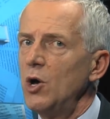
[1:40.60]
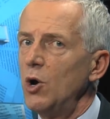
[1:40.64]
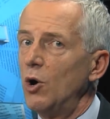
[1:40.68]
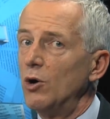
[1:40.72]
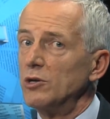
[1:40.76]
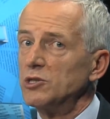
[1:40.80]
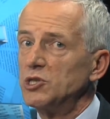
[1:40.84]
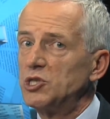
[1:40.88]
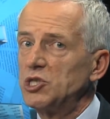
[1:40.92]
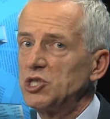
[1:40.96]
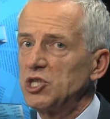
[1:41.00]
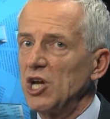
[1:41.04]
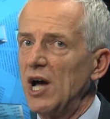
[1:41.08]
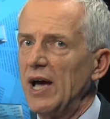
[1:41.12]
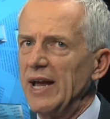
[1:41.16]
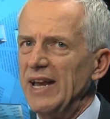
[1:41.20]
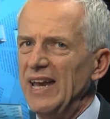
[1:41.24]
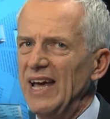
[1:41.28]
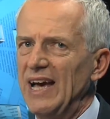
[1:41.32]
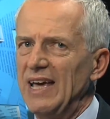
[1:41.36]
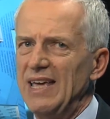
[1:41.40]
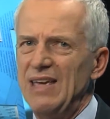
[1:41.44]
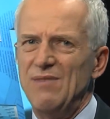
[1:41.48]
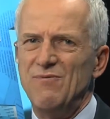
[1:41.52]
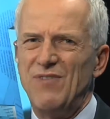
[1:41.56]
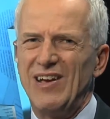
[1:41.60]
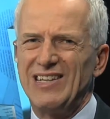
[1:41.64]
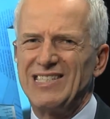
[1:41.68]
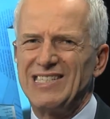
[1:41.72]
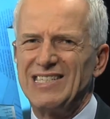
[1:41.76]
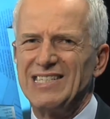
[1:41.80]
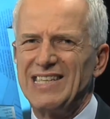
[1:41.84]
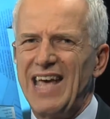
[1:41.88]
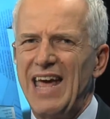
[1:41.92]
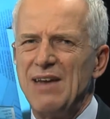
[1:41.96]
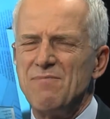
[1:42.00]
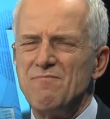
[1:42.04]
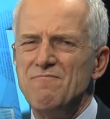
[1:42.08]
On China,
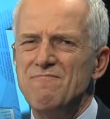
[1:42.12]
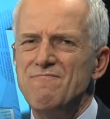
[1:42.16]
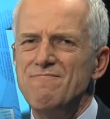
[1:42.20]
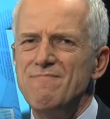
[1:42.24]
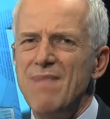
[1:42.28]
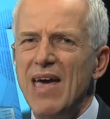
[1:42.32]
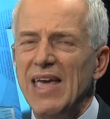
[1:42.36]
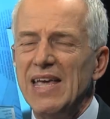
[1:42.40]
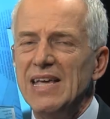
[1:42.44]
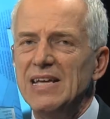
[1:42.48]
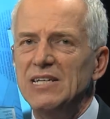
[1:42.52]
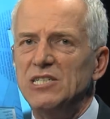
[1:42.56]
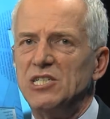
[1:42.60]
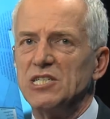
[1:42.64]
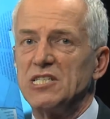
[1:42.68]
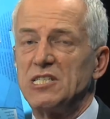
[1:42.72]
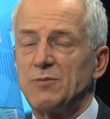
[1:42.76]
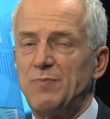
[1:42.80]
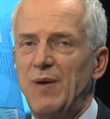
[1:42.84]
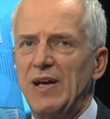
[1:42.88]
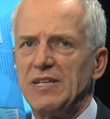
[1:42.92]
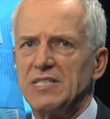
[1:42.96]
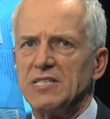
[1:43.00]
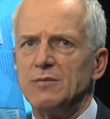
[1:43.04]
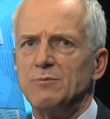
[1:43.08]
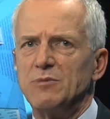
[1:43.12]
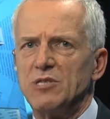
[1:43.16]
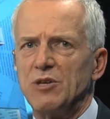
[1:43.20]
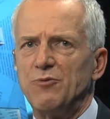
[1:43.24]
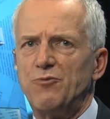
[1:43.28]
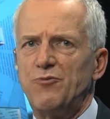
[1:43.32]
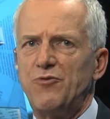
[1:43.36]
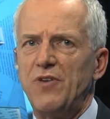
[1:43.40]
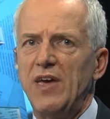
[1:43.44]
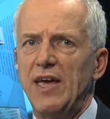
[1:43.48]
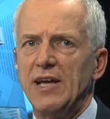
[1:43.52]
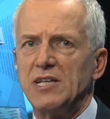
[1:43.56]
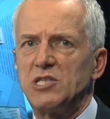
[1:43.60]
investors had major spasms
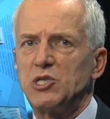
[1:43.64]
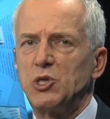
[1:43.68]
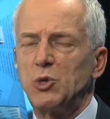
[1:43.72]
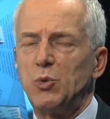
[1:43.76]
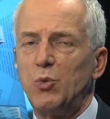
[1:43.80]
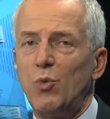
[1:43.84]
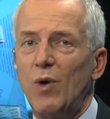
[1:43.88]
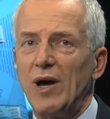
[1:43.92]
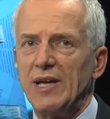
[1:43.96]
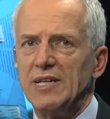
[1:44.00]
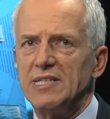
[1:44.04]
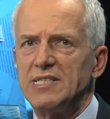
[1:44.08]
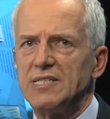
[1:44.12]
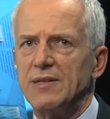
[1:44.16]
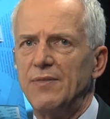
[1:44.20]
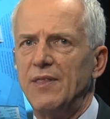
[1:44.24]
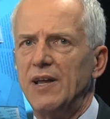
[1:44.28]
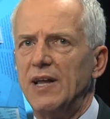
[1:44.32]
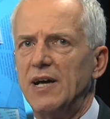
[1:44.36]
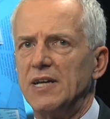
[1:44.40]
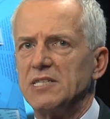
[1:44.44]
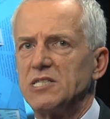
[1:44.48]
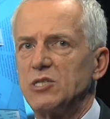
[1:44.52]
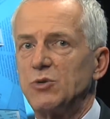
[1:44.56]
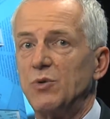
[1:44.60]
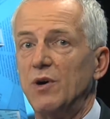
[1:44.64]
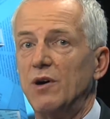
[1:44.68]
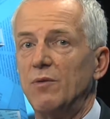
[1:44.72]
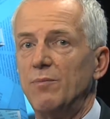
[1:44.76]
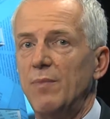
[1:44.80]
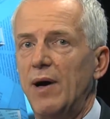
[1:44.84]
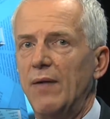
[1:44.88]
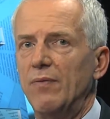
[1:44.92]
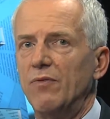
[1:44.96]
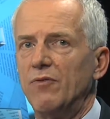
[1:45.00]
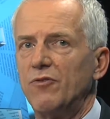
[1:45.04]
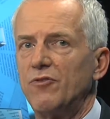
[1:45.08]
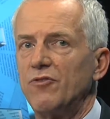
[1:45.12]
of fear twice in the last 12
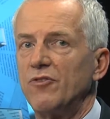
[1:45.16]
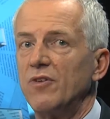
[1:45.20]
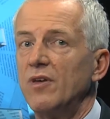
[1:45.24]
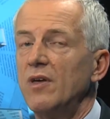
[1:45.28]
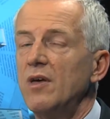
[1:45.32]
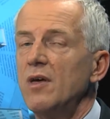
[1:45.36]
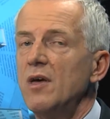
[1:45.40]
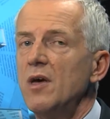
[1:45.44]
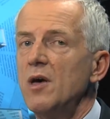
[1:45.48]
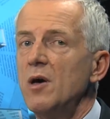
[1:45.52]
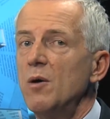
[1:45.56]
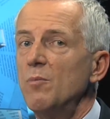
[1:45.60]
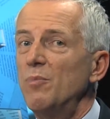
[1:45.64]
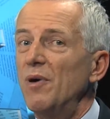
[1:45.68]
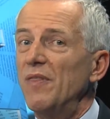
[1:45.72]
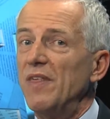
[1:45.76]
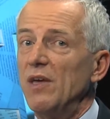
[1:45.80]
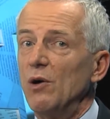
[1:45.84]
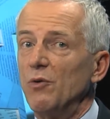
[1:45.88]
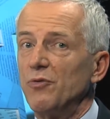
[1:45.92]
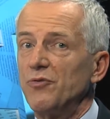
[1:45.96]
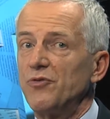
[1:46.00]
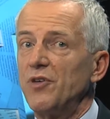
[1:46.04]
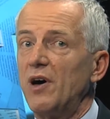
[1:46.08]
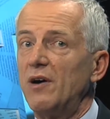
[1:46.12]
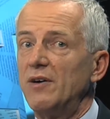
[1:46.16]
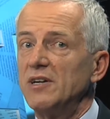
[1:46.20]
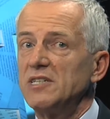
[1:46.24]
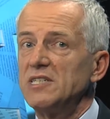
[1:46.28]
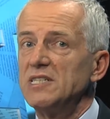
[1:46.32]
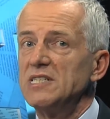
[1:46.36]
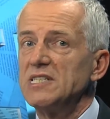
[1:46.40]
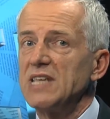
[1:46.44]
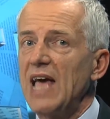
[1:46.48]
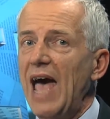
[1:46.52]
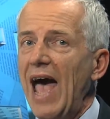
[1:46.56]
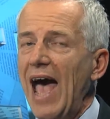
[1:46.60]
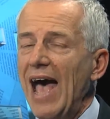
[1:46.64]
months. But the
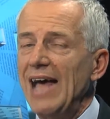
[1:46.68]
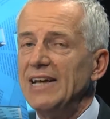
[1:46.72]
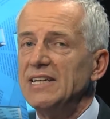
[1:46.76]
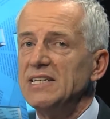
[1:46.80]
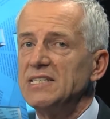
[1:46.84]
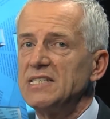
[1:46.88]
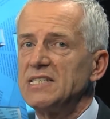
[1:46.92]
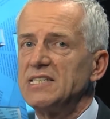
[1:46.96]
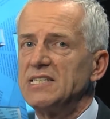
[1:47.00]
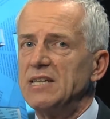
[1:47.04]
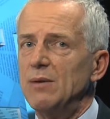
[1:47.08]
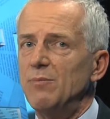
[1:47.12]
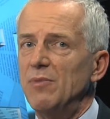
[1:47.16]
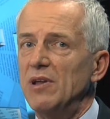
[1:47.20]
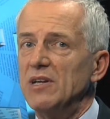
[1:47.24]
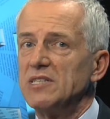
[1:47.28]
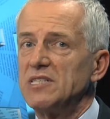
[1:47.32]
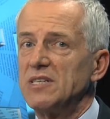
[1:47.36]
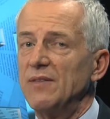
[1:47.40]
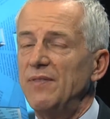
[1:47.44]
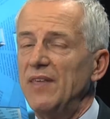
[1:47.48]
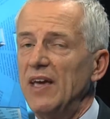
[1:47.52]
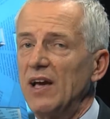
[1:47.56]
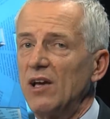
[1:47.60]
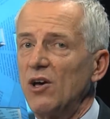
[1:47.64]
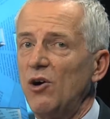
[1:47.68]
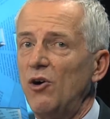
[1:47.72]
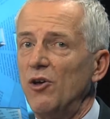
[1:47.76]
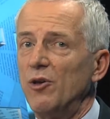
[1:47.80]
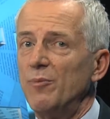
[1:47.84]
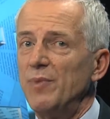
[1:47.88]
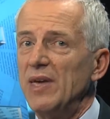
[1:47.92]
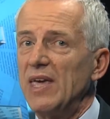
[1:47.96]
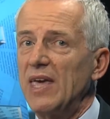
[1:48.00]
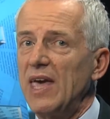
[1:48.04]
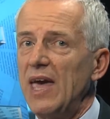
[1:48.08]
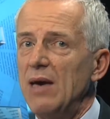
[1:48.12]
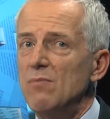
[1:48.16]
authorities added stimulus and the
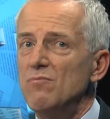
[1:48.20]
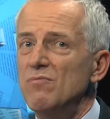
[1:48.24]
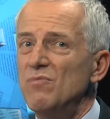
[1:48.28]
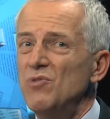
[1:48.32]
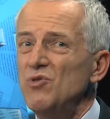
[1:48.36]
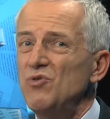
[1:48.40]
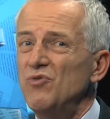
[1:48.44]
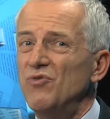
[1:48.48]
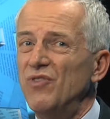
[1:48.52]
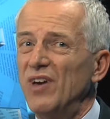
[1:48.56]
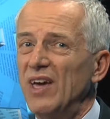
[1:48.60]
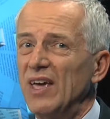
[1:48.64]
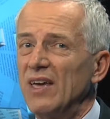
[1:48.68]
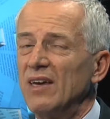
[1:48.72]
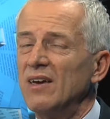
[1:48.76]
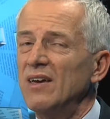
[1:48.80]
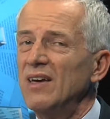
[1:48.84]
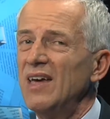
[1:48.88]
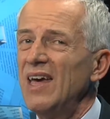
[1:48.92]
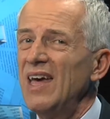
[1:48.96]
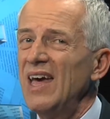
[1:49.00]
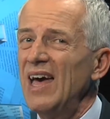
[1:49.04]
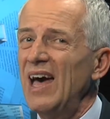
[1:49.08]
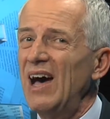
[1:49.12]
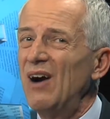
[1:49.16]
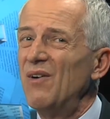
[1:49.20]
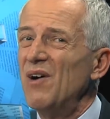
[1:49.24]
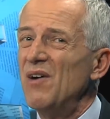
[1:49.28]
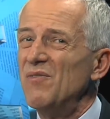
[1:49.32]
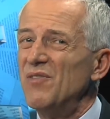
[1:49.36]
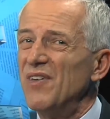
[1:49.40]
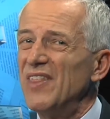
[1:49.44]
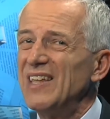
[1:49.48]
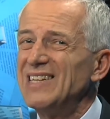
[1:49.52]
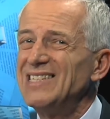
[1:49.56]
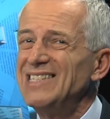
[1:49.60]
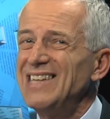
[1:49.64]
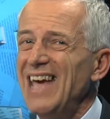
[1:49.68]
economy kept moving.
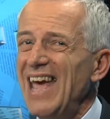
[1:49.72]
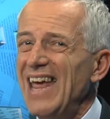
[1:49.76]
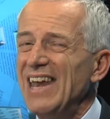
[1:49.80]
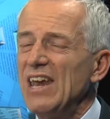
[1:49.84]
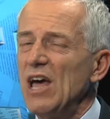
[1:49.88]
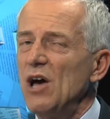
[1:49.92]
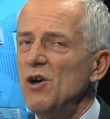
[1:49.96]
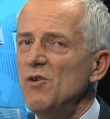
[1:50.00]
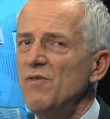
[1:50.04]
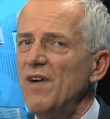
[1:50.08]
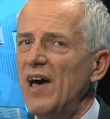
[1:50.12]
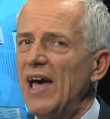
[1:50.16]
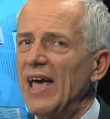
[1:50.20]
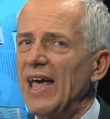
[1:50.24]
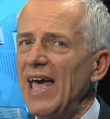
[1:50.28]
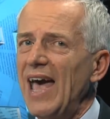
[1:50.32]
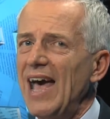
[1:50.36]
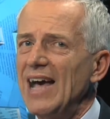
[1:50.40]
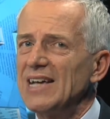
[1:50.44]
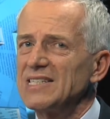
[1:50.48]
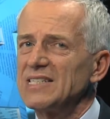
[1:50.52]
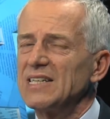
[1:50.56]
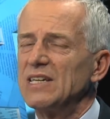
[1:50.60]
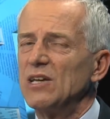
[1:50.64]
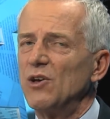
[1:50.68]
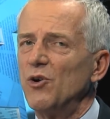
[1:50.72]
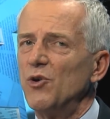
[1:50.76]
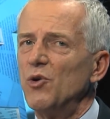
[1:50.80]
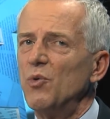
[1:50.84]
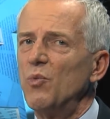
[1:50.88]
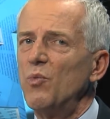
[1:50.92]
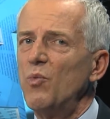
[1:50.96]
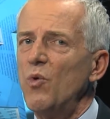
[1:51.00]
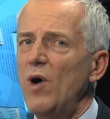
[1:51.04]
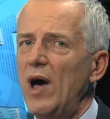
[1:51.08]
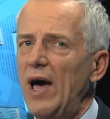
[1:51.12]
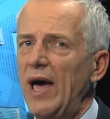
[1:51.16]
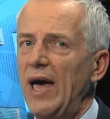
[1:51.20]
However, the debt overhang hasn't gone
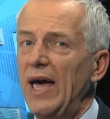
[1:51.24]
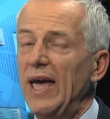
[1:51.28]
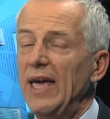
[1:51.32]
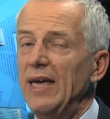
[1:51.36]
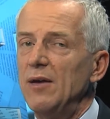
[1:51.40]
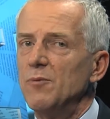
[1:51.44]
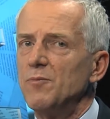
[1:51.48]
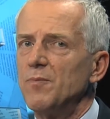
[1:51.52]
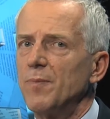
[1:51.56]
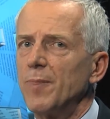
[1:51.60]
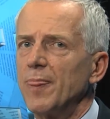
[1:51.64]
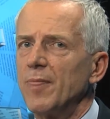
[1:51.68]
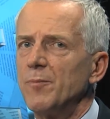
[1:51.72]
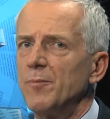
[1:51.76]
away.